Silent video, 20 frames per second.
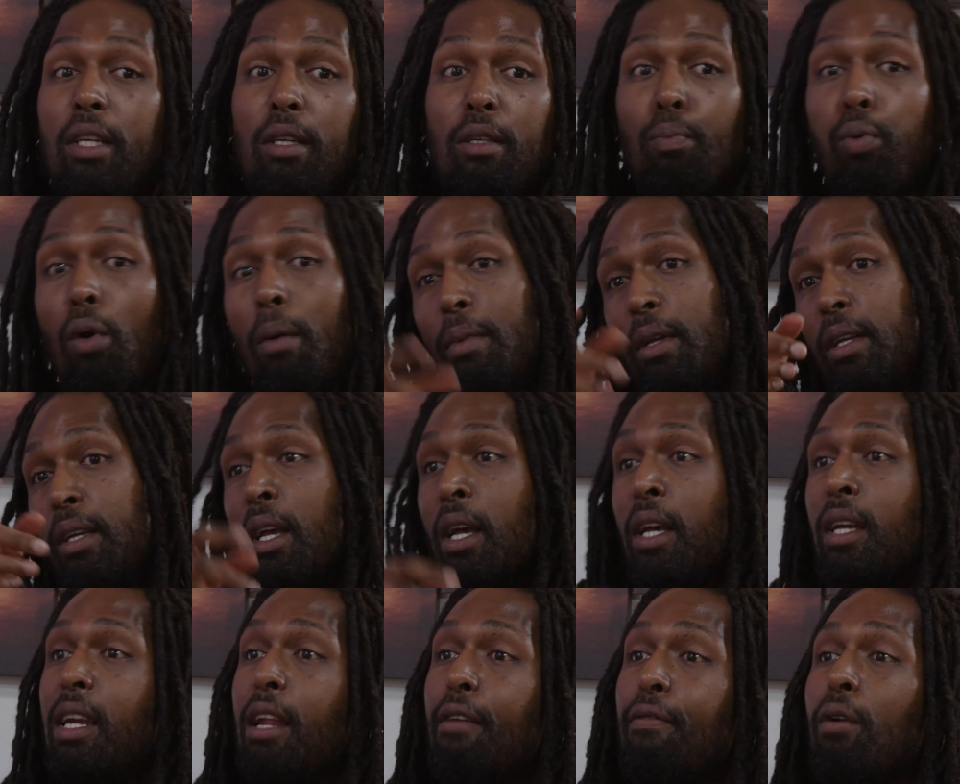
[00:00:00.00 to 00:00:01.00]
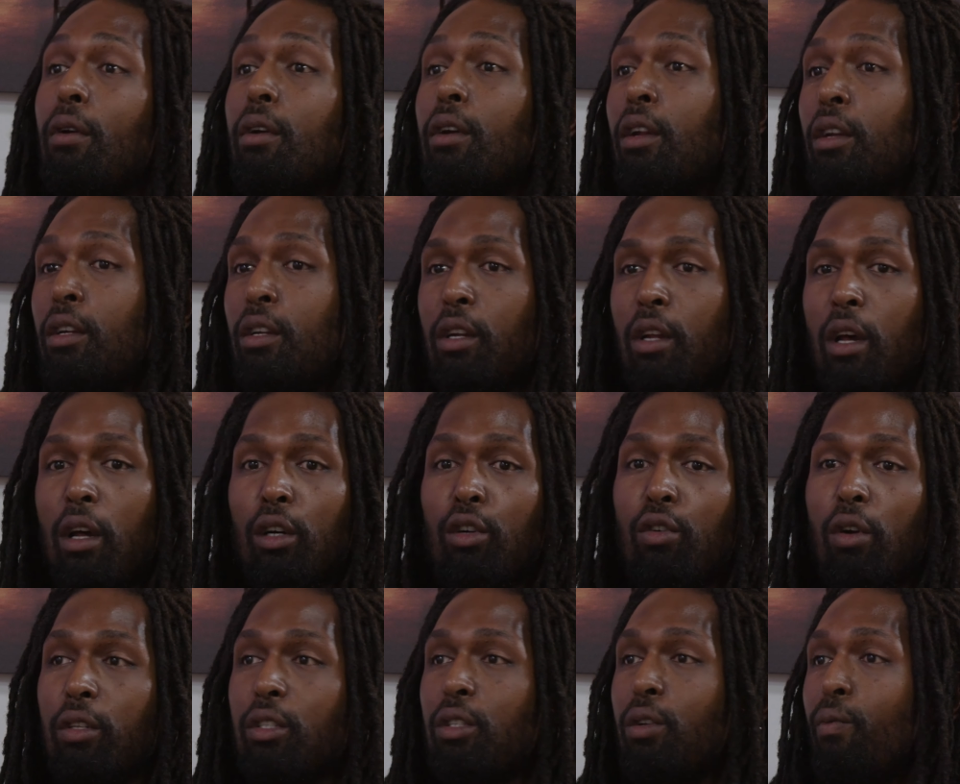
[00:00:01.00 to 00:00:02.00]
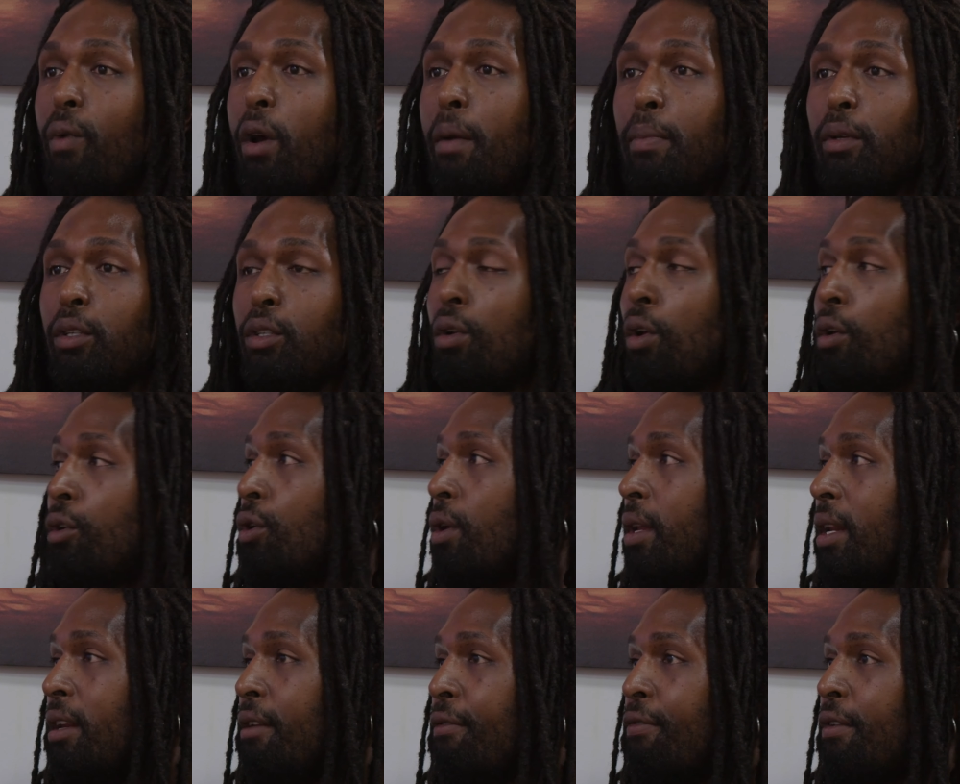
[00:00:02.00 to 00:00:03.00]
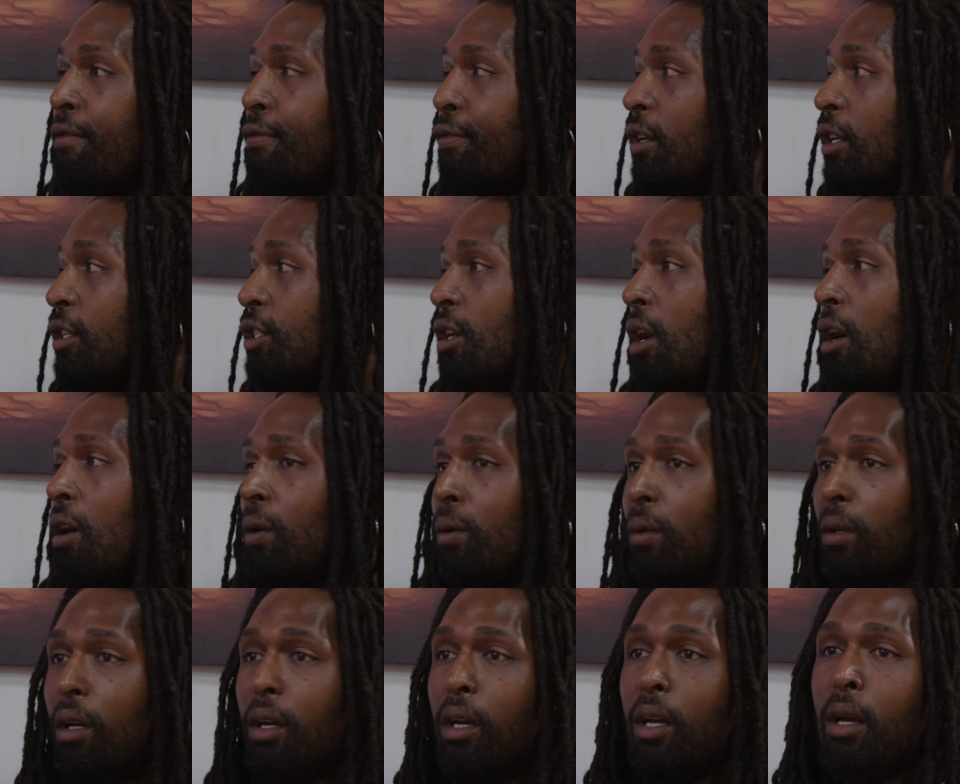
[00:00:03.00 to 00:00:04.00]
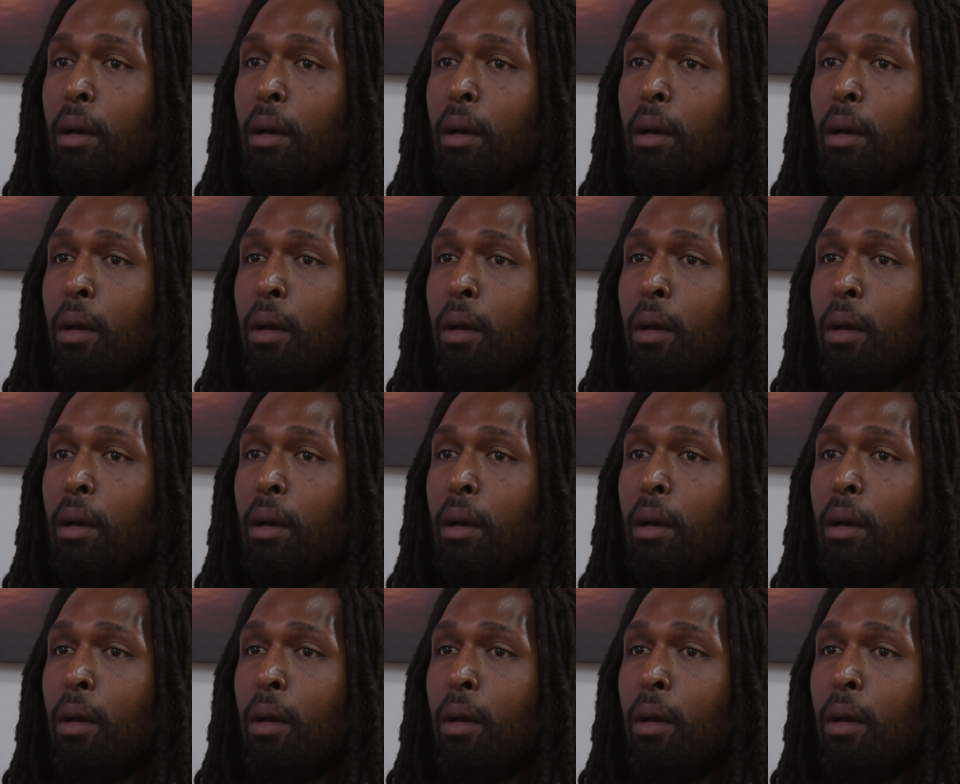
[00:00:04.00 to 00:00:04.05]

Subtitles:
He's probably living across the road but is not doing anything for the child.